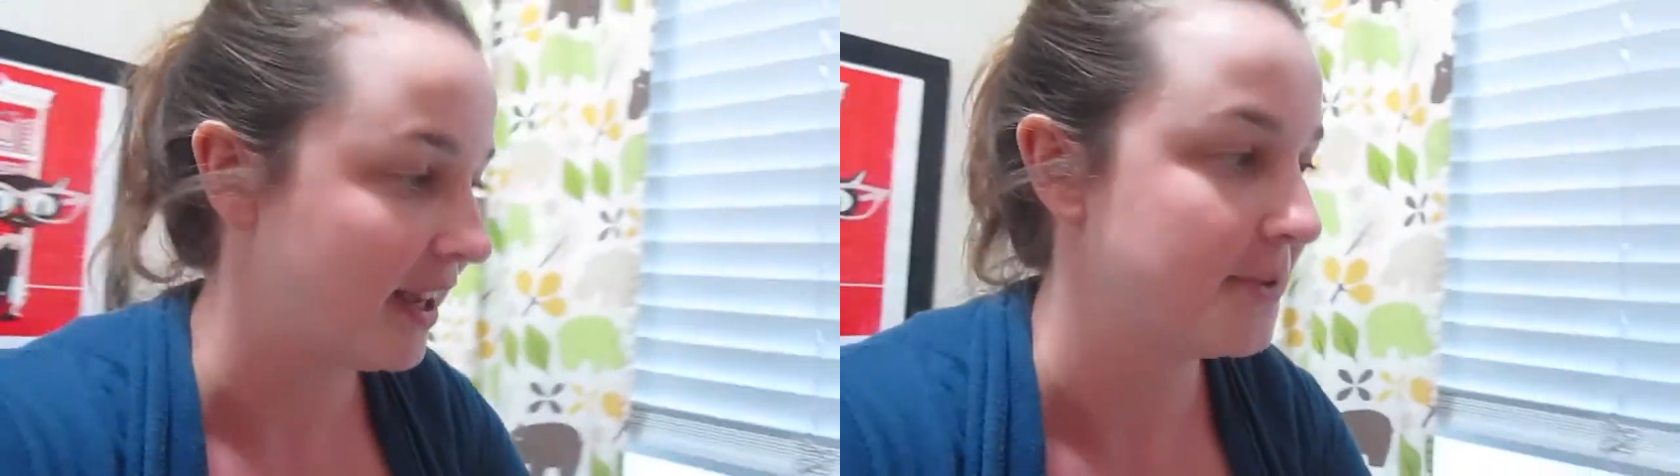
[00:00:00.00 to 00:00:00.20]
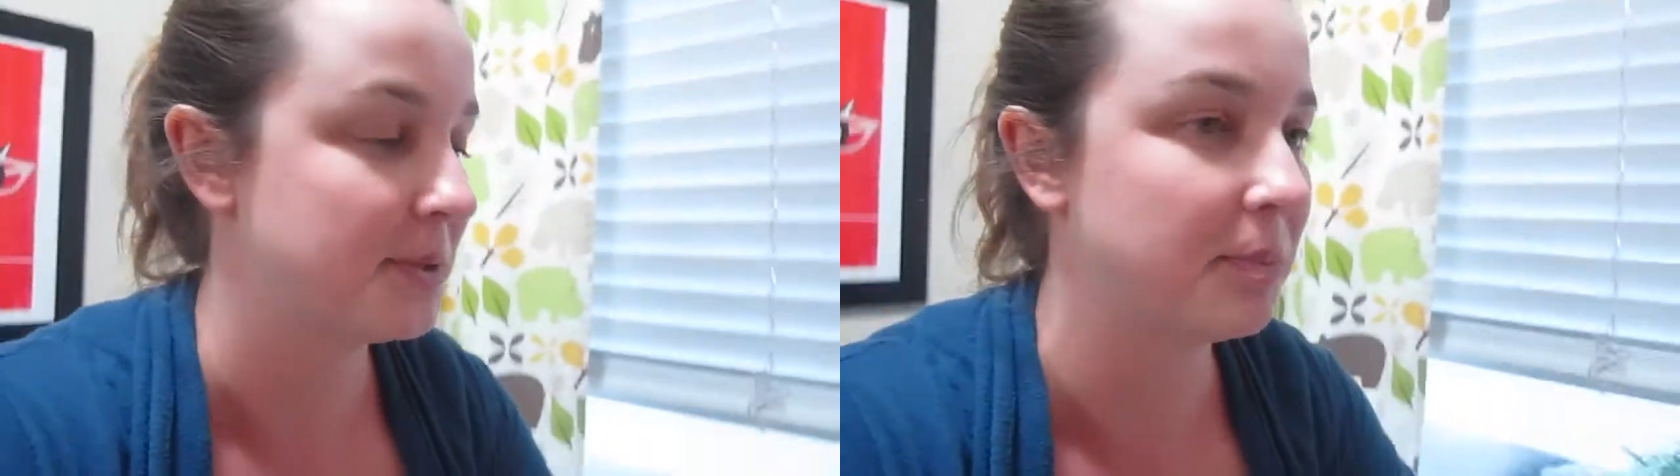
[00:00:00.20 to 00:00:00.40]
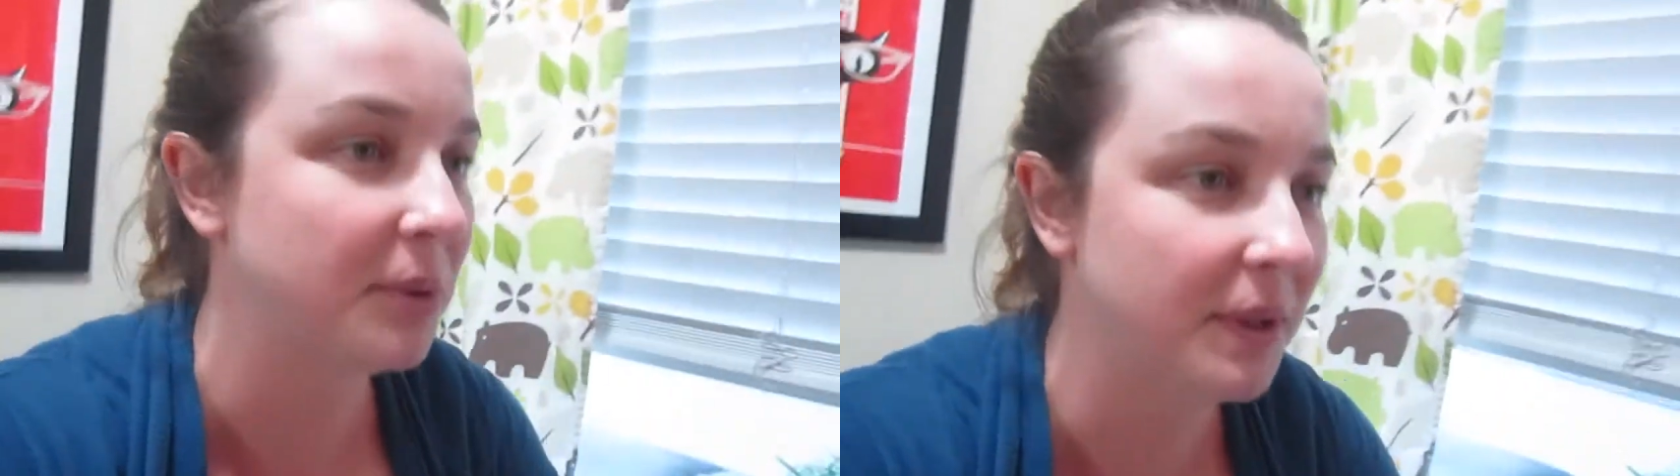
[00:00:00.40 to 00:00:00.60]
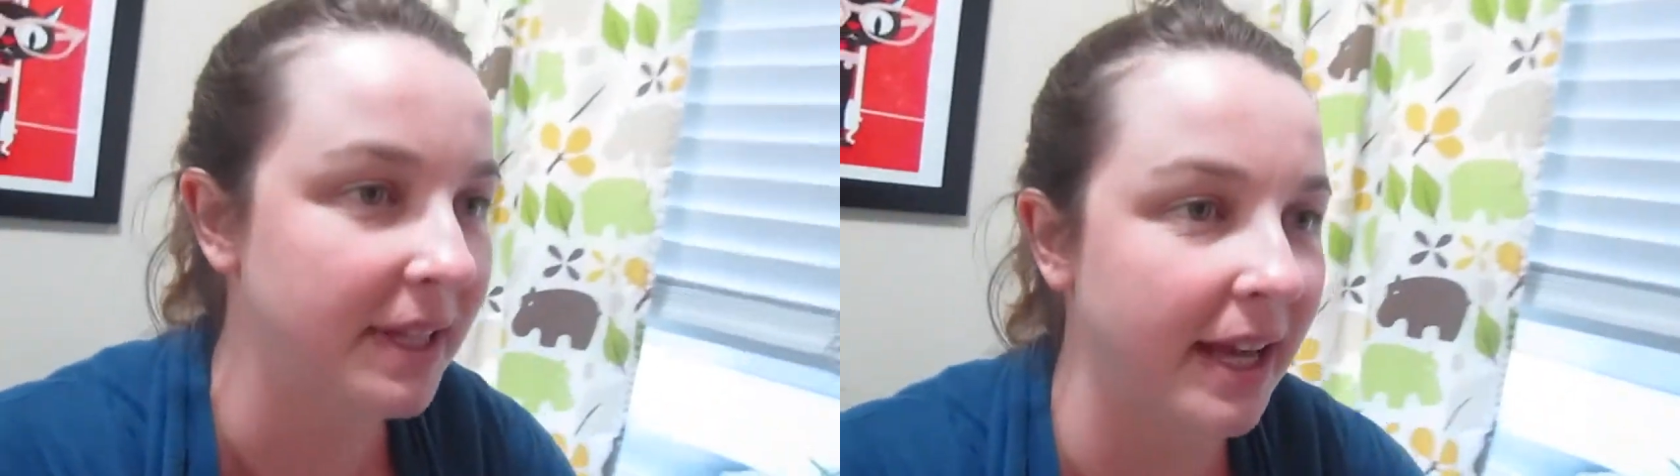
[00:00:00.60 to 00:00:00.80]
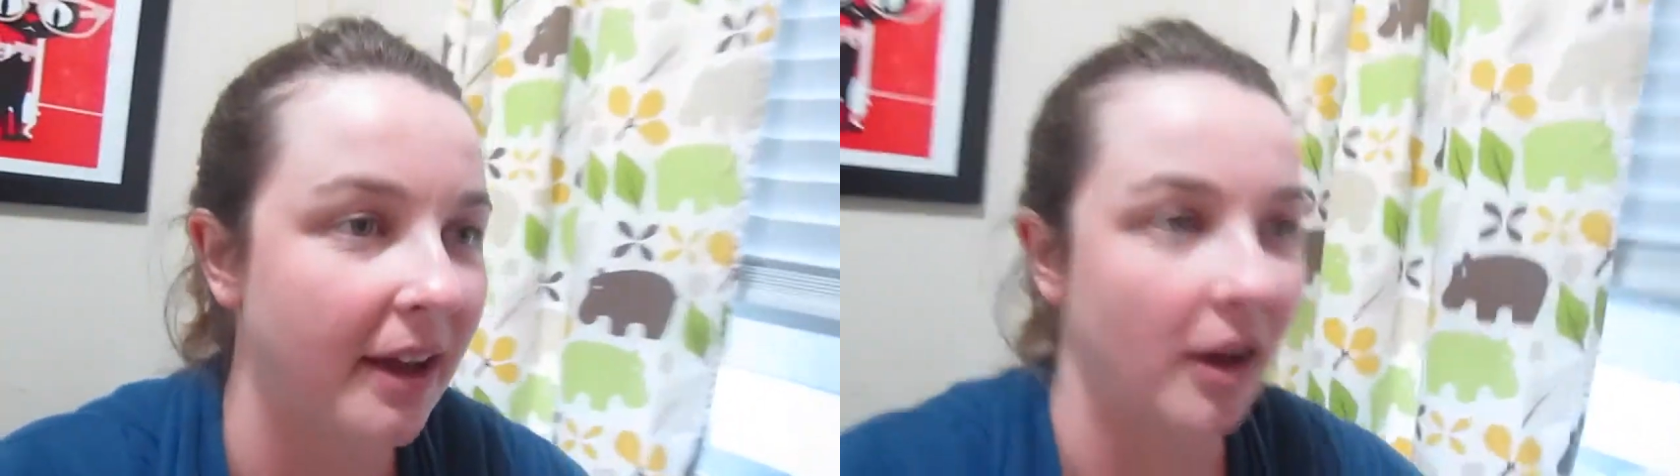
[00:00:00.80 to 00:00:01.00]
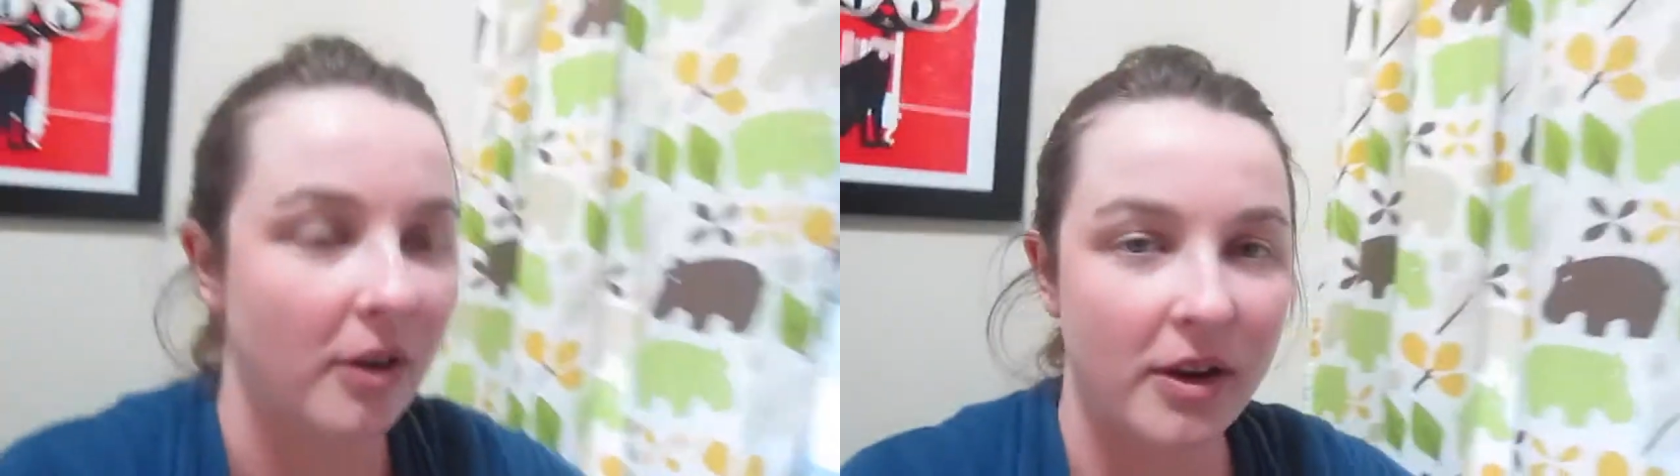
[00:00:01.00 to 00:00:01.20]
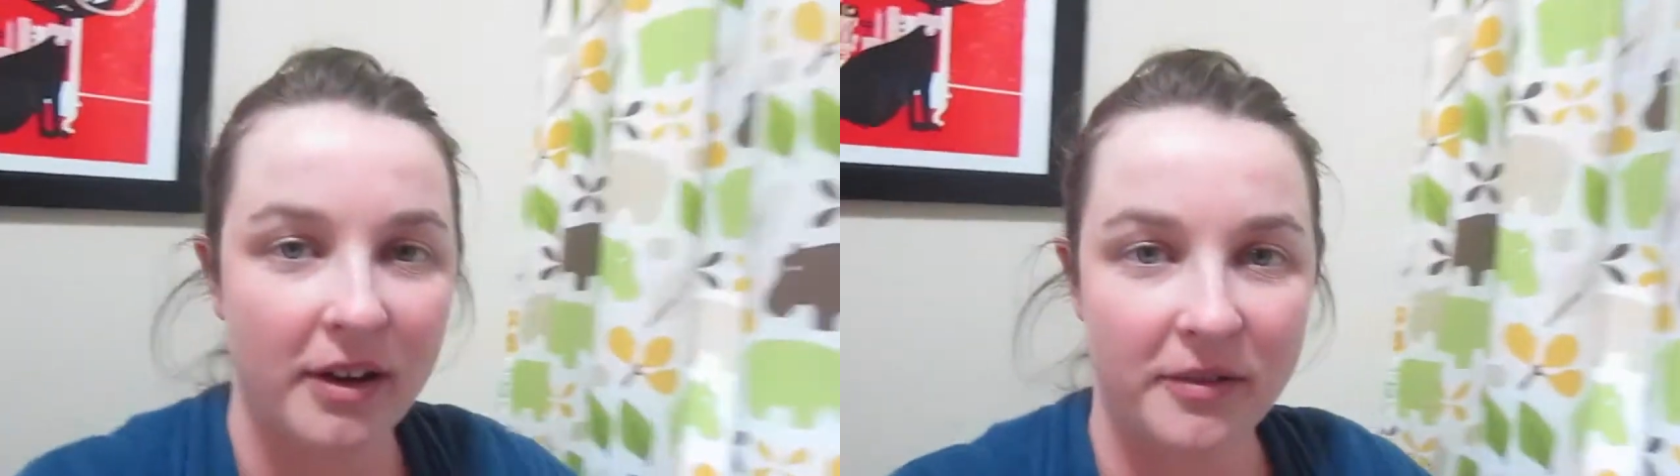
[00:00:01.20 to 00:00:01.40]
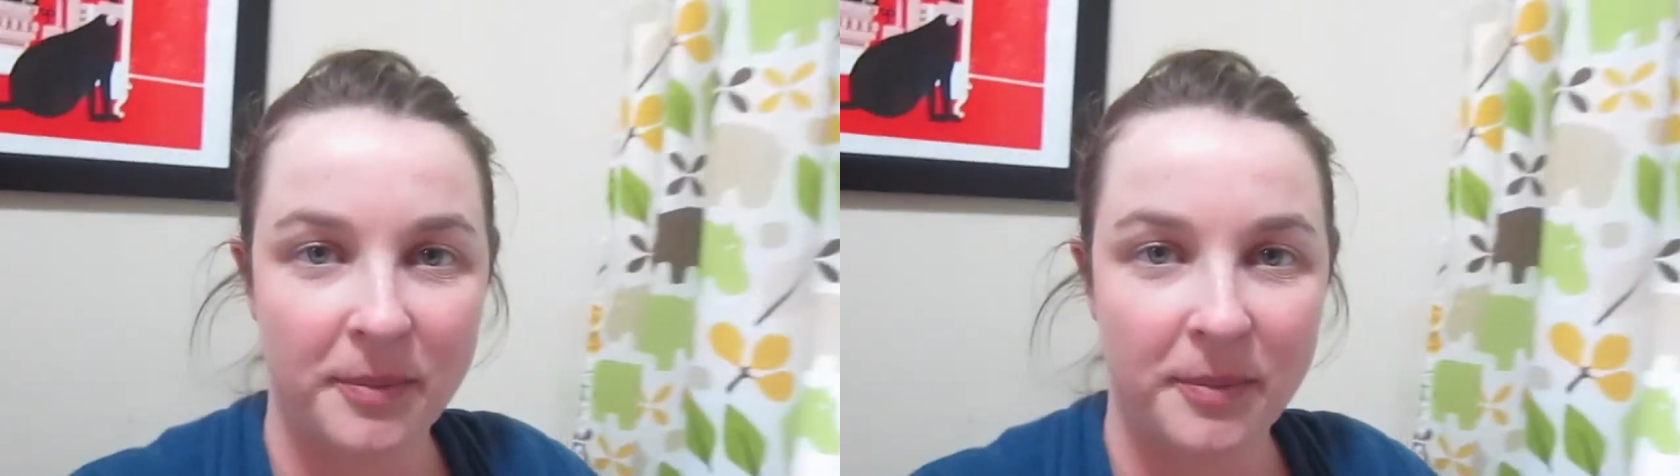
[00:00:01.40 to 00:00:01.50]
was pulling out of